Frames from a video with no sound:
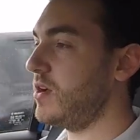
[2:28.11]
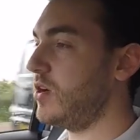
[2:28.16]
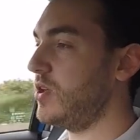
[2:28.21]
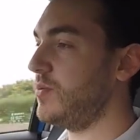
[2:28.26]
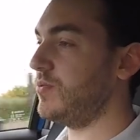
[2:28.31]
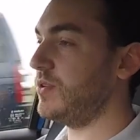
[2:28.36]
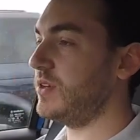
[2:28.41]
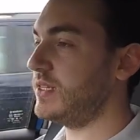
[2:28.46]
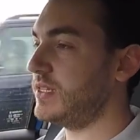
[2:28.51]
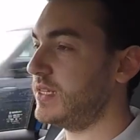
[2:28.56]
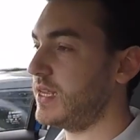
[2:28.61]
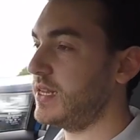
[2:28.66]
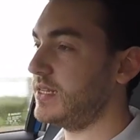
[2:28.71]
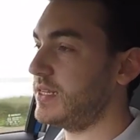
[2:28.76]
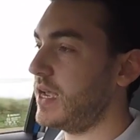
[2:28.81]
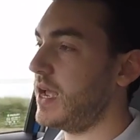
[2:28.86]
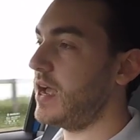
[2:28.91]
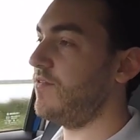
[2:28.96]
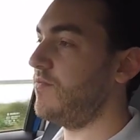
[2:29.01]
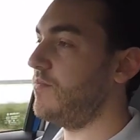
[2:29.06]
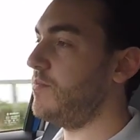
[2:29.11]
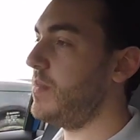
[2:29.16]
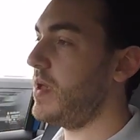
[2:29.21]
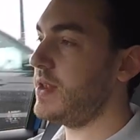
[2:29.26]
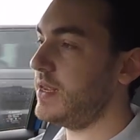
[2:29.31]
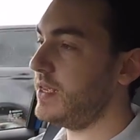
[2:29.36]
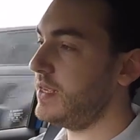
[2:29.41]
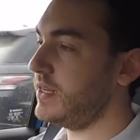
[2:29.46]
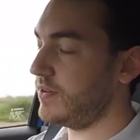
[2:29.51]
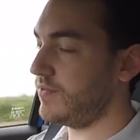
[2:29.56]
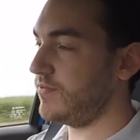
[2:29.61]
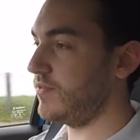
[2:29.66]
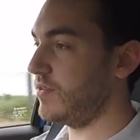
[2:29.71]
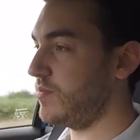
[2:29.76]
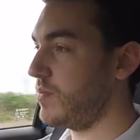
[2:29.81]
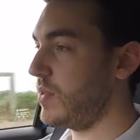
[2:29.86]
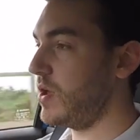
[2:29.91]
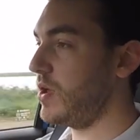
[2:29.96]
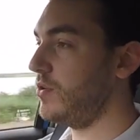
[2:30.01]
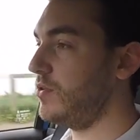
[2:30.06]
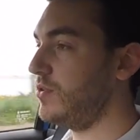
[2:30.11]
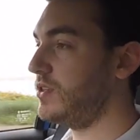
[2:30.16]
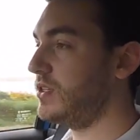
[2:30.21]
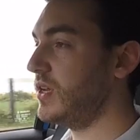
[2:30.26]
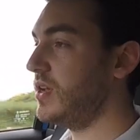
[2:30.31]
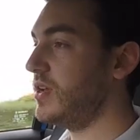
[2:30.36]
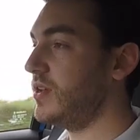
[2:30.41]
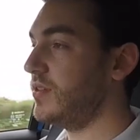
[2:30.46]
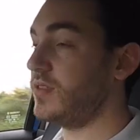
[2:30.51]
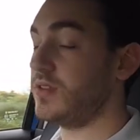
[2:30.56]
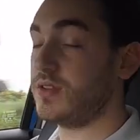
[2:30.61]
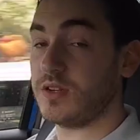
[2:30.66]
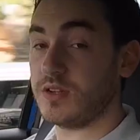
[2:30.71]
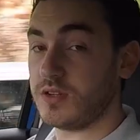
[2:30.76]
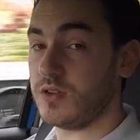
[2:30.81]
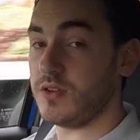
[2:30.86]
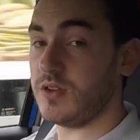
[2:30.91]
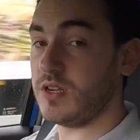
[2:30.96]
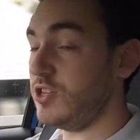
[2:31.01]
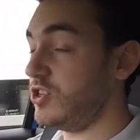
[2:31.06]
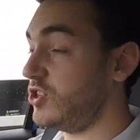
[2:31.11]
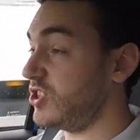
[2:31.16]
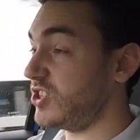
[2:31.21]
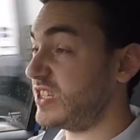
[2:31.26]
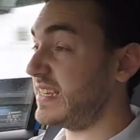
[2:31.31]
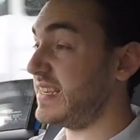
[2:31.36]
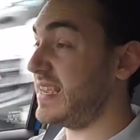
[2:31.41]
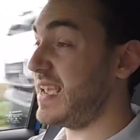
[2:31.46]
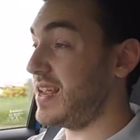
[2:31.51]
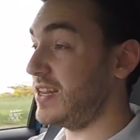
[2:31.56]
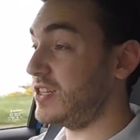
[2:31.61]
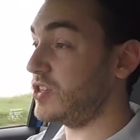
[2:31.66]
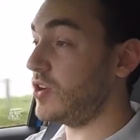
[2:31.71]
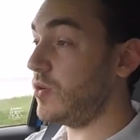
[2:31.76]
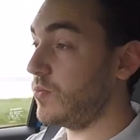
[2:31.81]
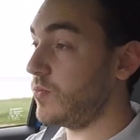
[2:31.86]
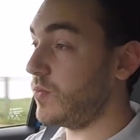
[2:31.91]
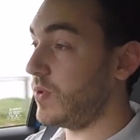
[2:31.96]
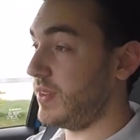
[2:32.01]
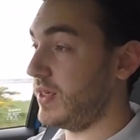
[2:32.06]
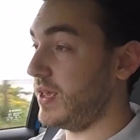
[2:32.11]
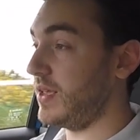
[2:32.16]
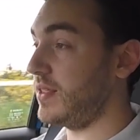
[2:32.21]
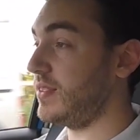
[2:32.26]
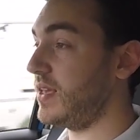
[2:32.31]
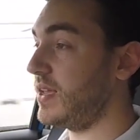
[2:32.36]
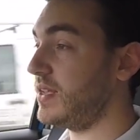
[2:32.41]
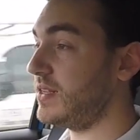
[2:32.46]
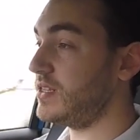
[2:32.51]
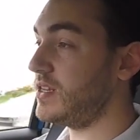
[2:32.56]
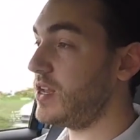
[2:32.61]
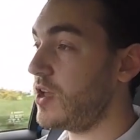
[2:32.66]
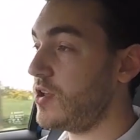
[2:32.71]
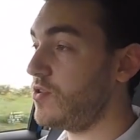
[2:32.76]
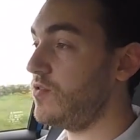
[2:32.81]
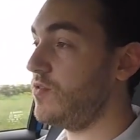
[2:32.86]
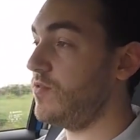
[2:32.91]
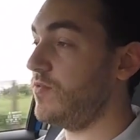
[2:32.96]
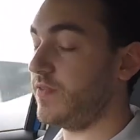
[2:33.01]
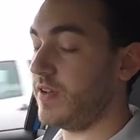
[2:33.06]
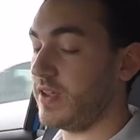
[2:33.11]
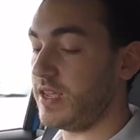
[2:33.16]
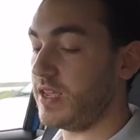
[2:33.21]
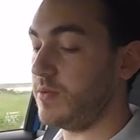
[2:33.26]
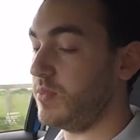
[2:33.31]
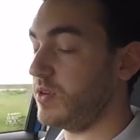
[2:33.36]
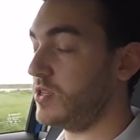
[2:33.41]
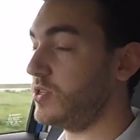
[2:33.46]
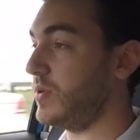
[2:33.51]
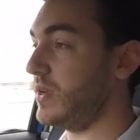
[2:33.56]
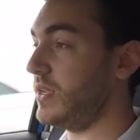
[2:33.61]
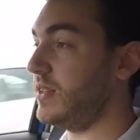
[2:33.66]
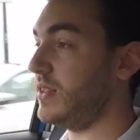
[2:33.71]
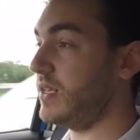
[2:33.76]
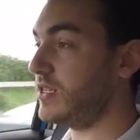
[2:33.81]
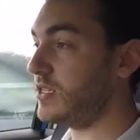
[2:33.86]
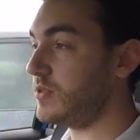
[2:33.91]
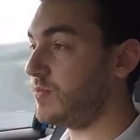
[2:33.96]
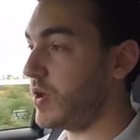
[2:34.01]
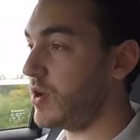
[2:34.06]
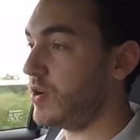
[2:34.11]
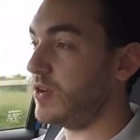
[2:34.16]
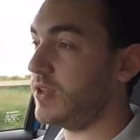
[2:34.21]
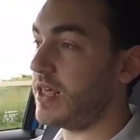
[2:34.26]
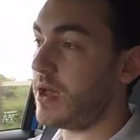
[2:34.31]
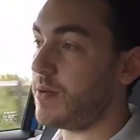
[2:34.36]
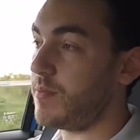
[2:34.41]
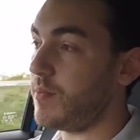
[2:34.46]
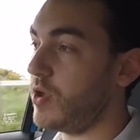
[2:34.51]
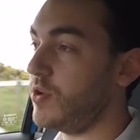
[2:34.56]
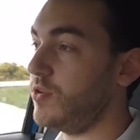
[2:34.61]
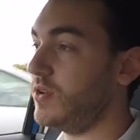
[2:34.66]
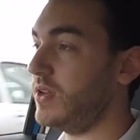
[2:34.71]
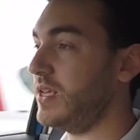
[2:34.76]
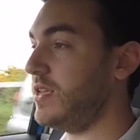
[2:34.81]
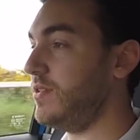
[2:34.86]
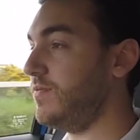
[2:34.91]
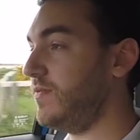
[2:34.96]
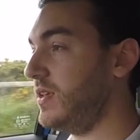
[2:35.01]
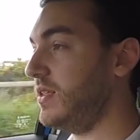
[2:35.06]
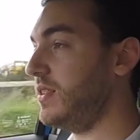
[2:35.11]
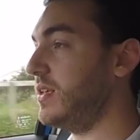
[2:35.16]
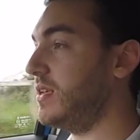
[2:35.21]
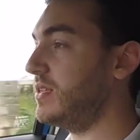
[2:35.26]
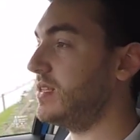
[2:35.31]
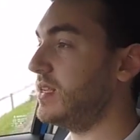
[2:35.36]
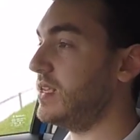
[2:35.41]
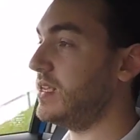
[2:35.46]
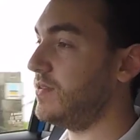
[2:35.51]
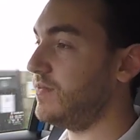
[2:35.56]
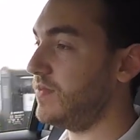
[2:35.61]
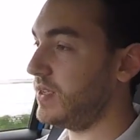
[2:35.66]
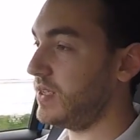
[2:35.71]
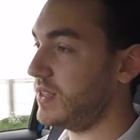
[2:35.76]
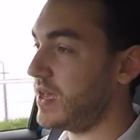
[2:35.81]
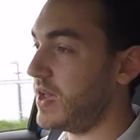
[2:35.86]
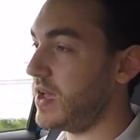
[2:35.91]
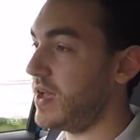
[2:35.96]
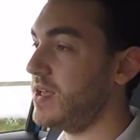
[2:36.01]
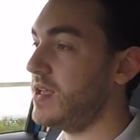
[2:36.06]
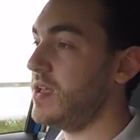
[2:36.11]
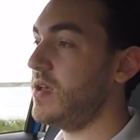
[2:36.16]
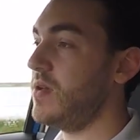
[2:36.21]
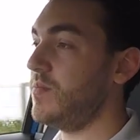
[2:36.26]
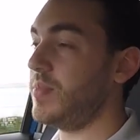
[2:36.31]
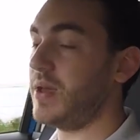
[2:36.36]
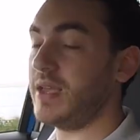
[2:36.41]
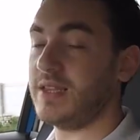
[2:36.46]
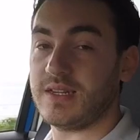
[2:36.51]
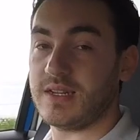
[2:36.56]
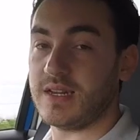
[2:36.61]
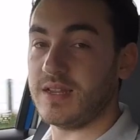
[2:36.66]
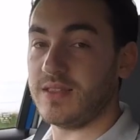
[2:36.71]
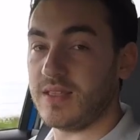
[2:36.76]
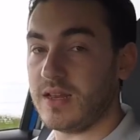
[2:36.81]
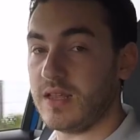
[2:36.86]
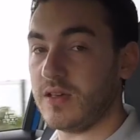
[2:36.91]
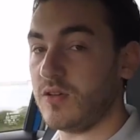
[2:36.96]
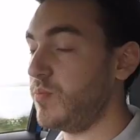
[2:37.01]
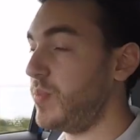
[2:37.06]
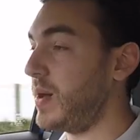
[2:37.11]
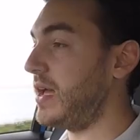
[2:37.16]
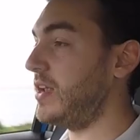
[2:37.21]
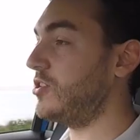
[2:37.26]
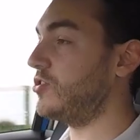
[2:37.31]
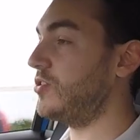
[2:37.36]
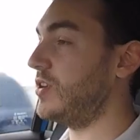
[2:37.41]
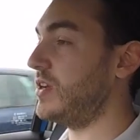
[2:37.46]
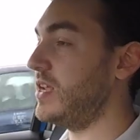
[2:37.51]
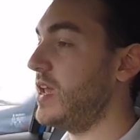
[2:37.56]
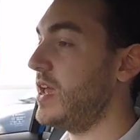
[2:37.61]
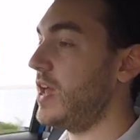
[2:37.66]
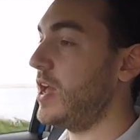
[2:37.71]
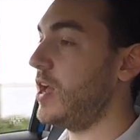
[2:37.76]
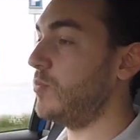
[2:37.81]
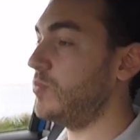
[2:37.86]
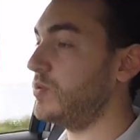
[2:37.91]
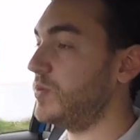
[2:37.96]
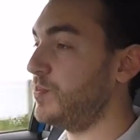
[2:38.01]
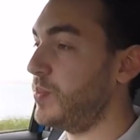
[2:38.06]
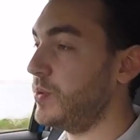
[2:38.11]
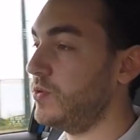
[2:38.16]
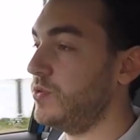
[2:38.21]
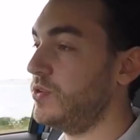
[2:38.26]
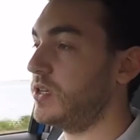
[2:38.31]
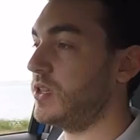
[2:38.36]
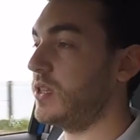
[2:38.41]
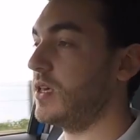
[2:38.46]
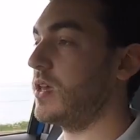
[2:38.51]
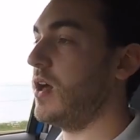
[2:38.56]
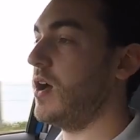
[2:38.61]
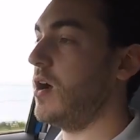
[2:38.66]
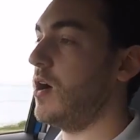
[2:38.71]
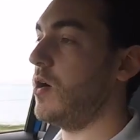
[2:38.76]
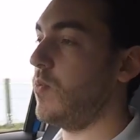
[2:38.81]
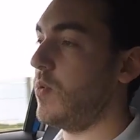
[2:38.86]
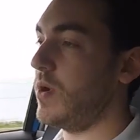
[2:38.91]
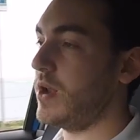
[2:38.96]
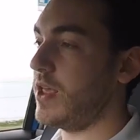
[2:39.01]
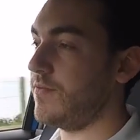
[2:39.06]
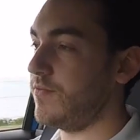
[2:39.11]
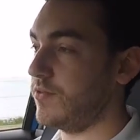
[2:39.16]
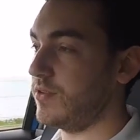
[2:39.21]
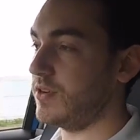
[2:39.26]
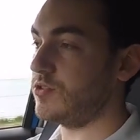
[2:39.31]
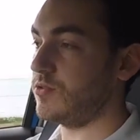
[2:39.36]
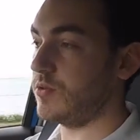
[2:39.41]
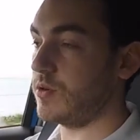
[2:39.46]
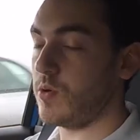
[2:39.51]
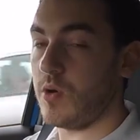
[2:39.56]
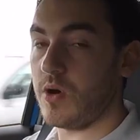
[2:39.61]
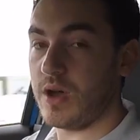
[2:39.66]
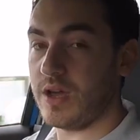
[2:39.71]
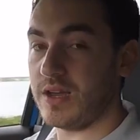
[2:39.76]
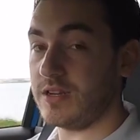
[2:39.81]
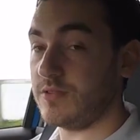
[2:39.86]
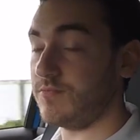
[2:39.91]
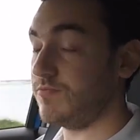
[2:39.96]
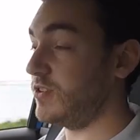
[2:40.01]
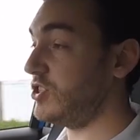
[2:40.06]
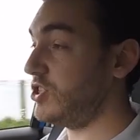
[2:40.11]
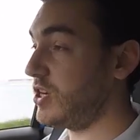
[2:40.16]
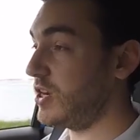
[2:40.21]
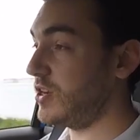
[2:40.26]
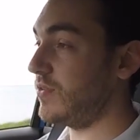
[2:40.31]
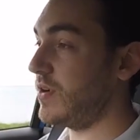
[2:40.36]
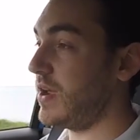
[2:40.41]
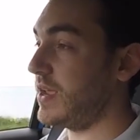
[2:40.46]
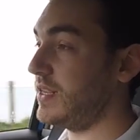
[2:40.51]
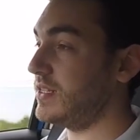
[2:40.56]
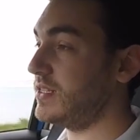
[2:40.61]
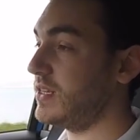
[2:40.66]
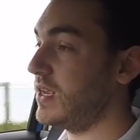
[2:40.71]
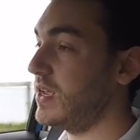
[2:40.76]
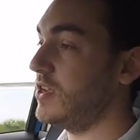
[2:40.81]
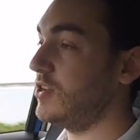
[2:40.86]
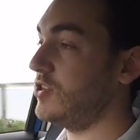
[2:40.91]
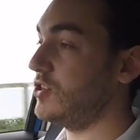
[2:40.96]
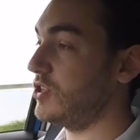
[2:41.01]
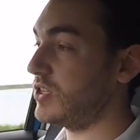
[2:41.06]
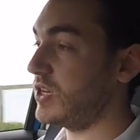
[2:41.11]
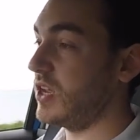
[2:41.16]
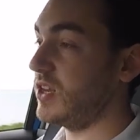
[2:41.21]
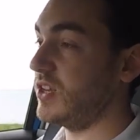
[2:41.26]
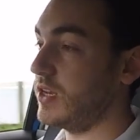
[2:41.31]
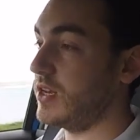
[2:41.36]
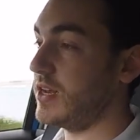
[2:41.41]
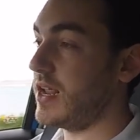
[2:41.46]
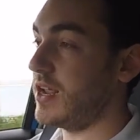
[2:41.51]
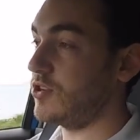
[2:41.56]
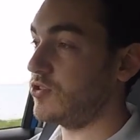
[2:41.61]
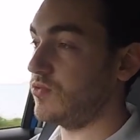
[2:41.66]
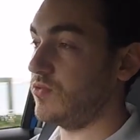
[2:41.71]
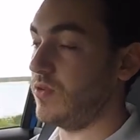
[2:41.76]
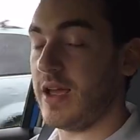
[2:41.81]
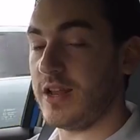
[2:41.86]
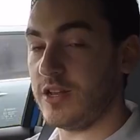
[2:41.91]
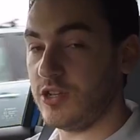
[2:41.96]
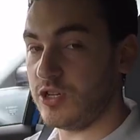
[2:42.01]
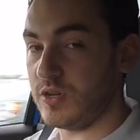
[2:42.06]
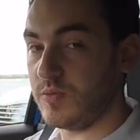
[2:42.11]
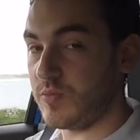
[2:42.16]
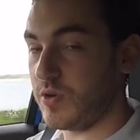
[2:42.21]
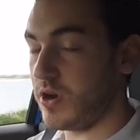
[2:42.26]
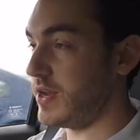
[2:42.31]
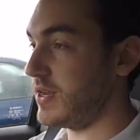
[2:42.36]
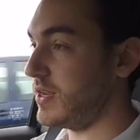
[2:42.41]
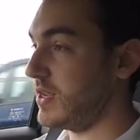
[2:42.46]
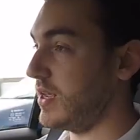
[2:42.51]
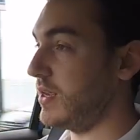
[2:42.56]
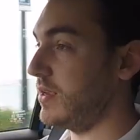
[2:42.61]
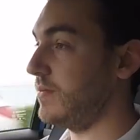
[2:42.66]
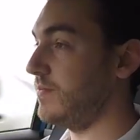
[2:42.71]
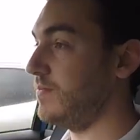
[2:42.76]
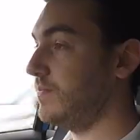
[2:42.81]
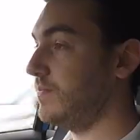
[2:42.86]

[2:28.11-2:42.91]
hybrids tend to have many different modes, the Suzuki just gets on with it. There's no flicking between this mode, EV this, EV that. Basically, the little battery helps boost the car whenever it's required and regenerates just under natural engine braking.